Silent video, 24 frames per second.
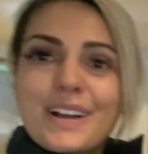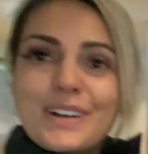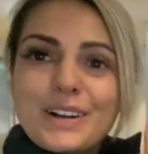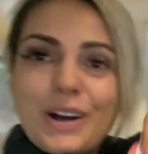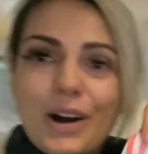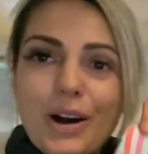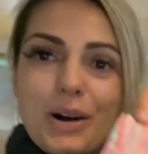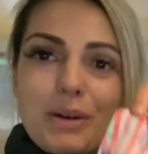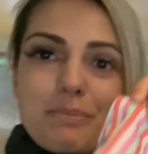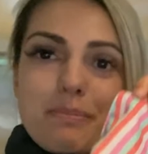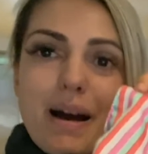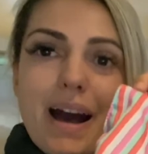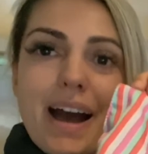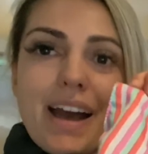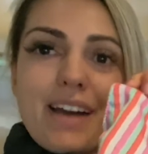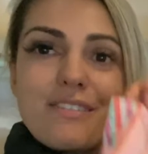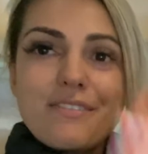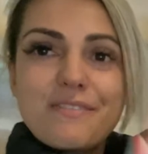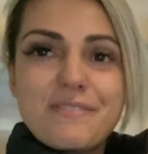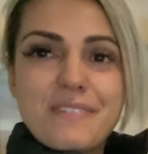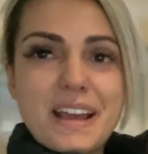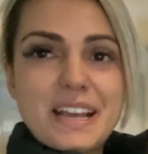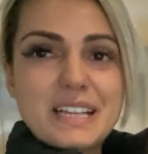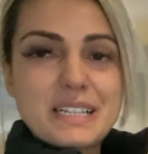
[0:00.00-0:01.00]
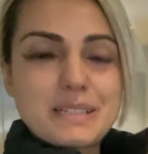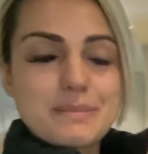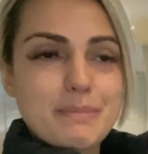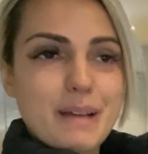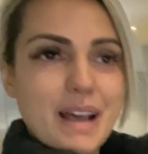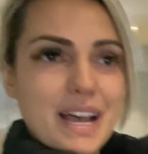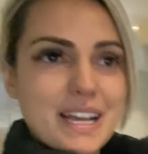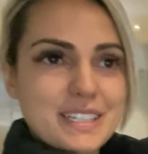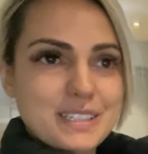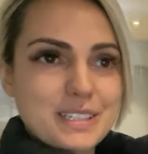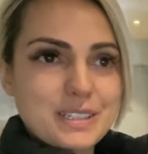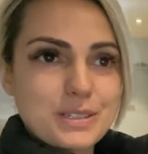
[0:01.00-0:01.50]
Got my face
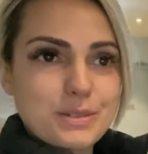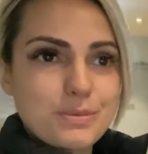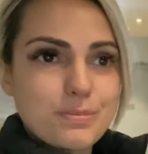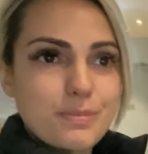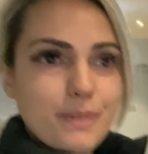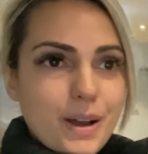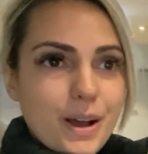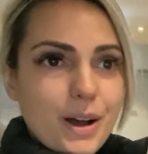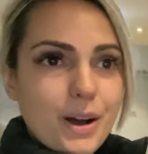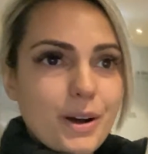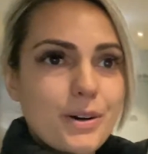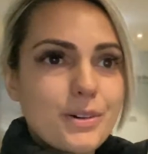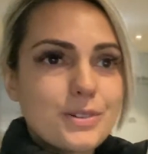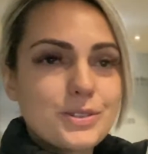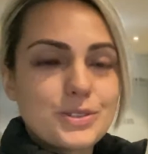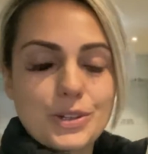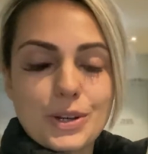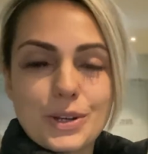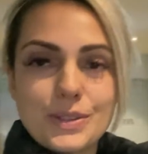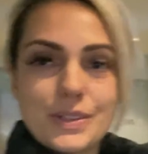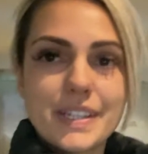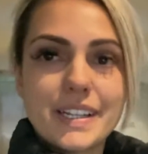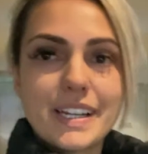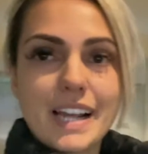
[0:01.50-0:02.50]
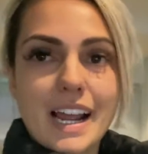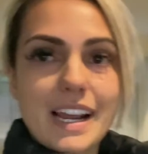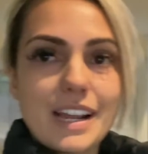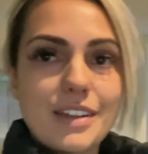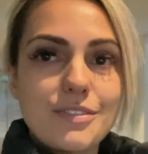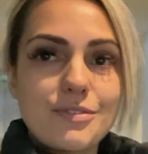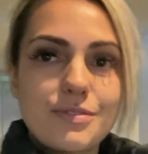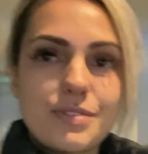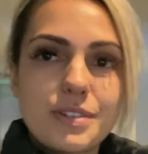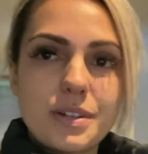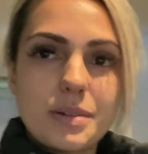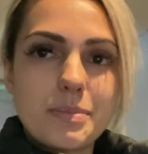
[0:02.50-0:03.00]
mask as well. Don't think I
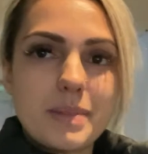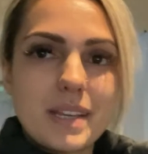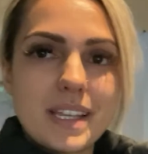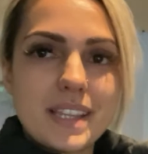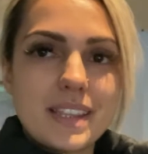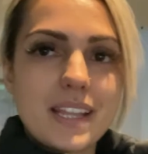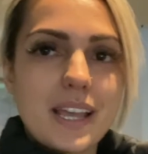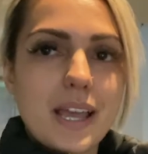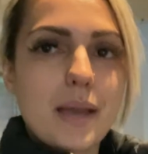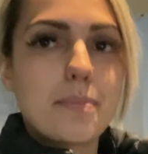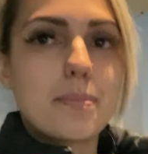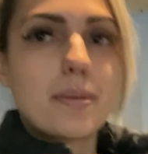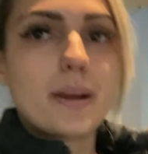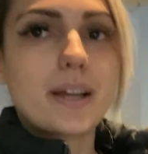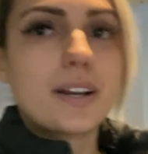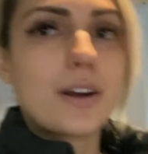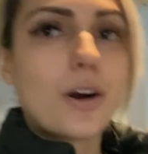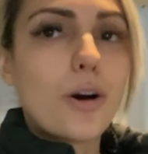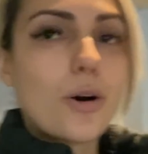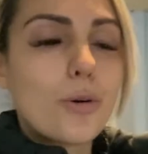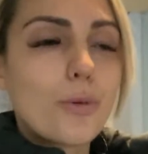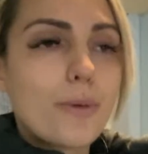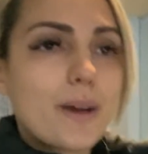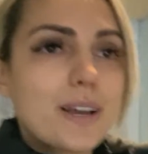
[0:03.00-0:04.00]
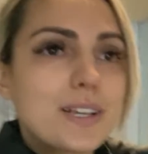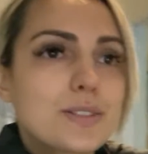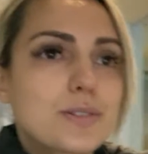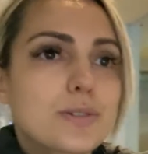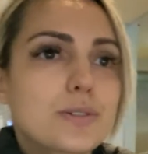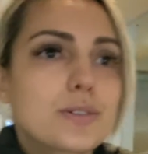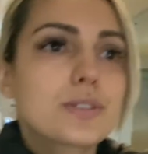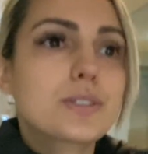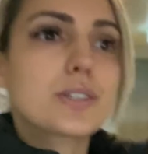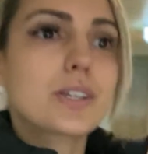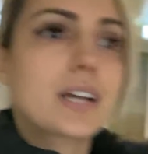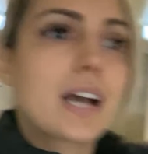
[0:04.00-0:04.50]
can film in there, but always
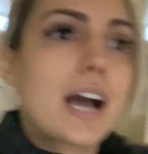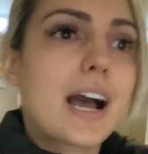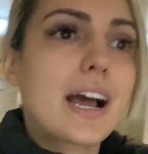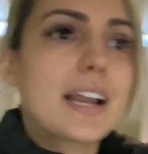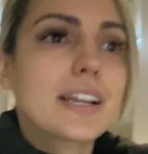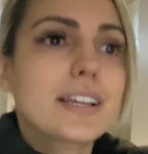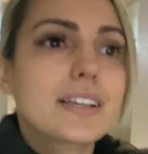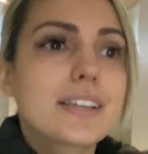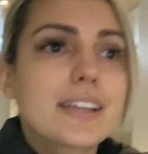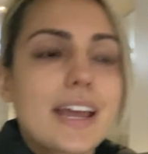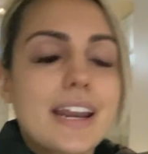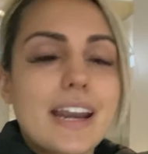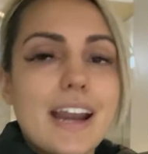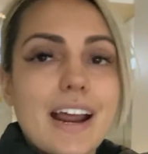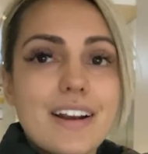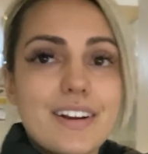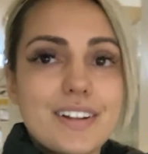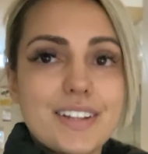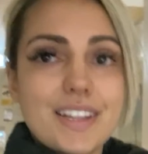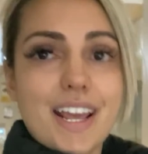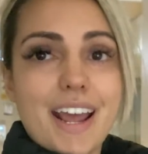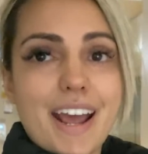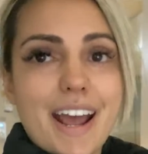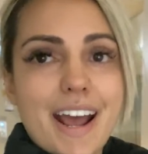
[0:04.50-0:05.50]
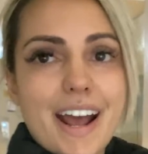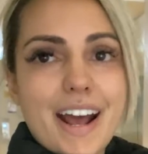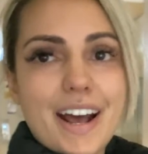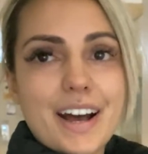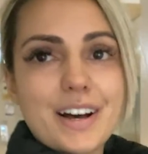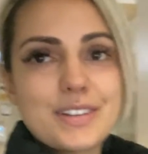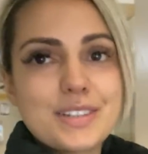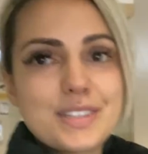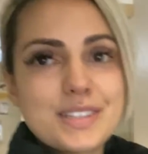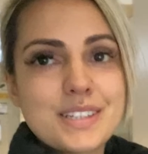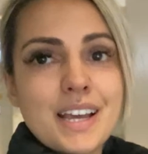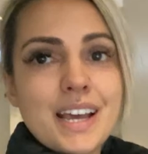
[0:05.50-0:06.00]
good to kind of get out of the
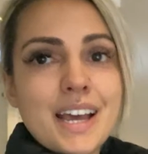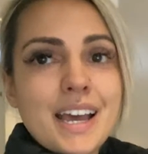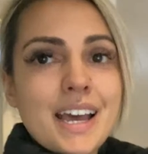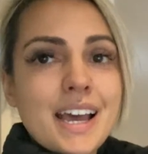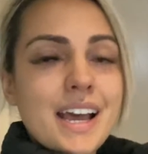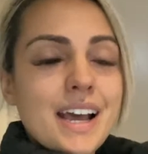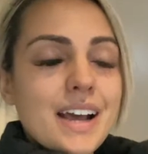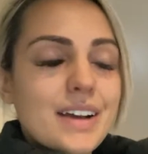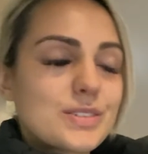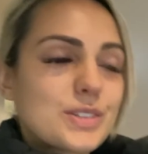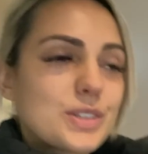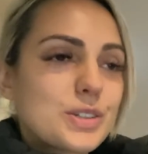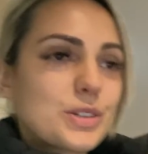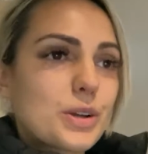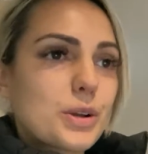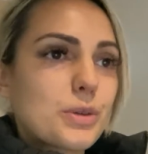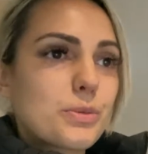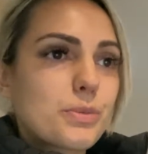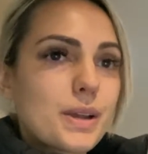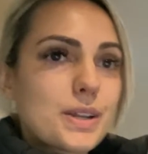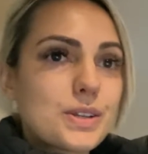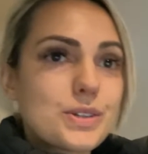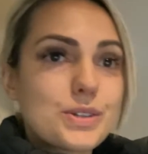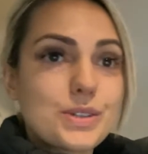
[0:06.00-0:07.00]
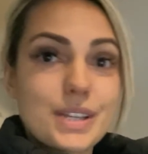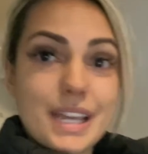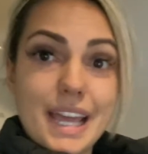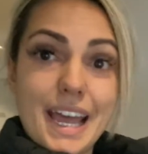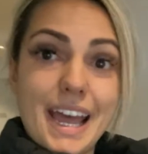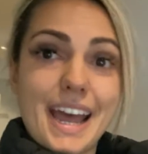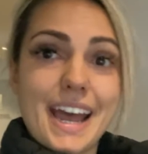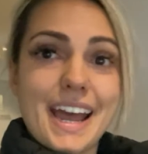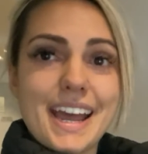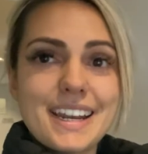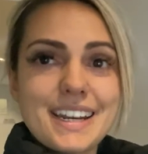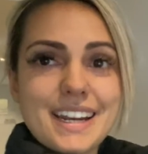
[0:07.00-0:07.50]
house, you know, when
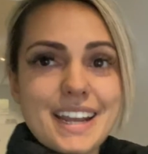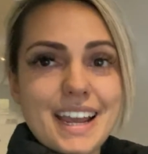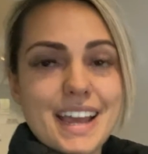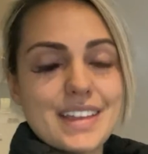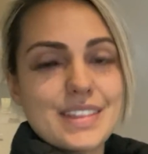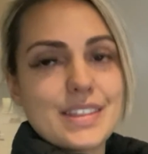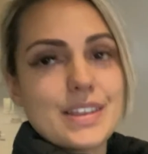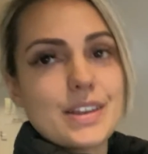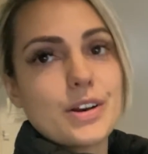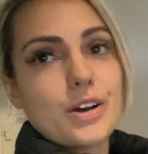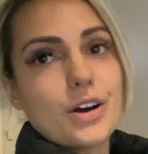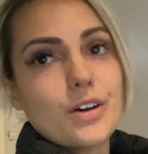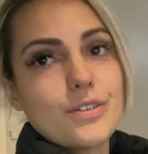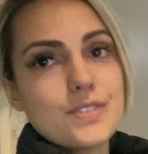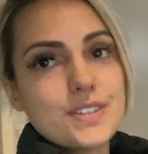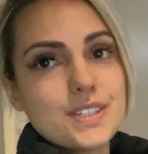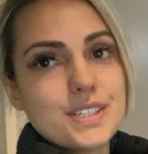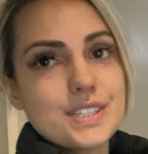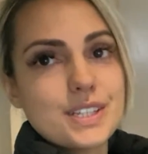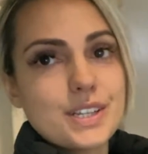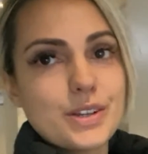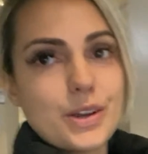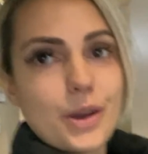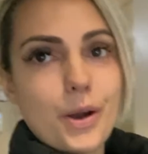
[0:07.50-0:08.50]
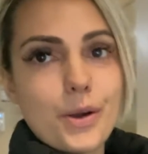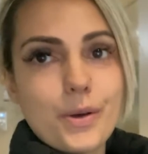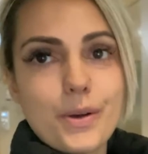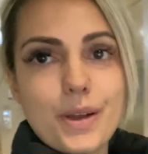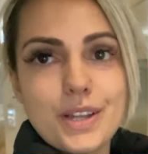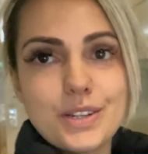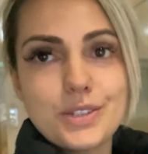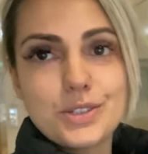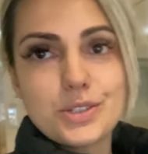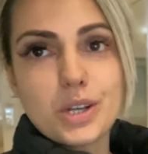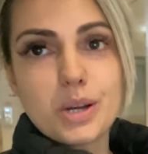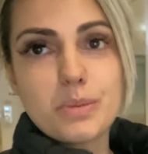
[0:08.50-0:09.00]
you can, and then obviously go
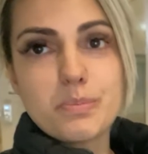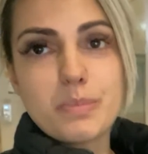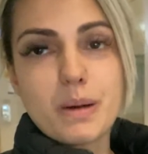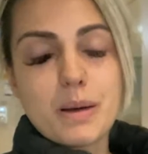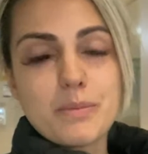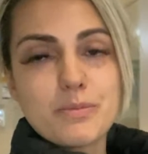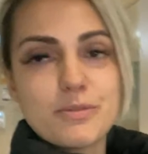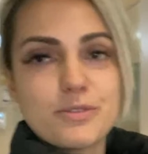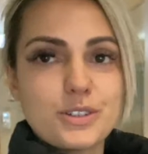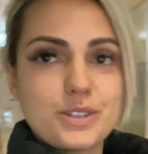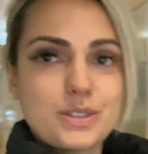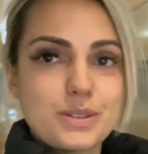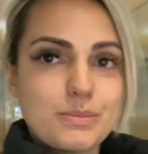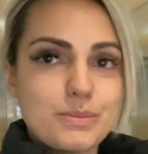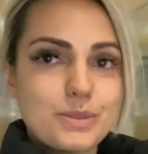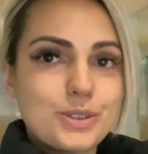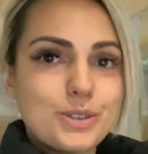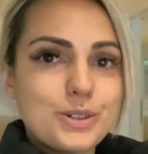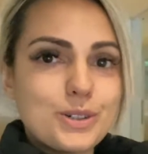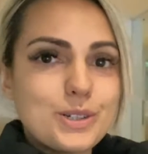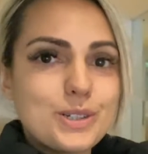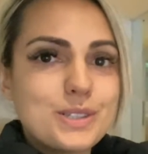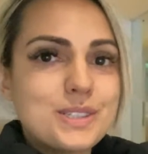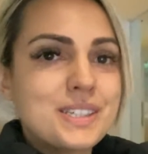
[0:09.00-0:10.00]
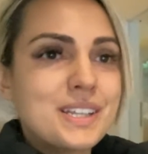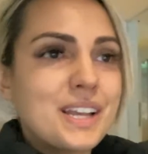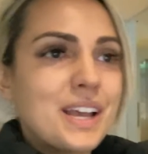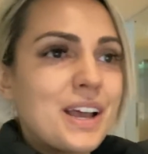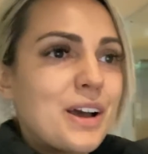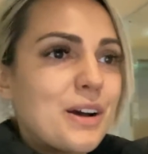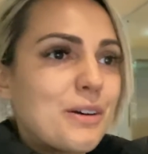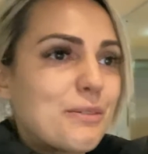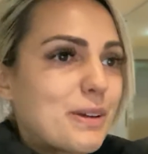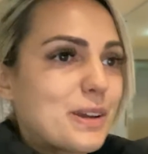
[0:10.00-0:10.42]
and chop up for some goods.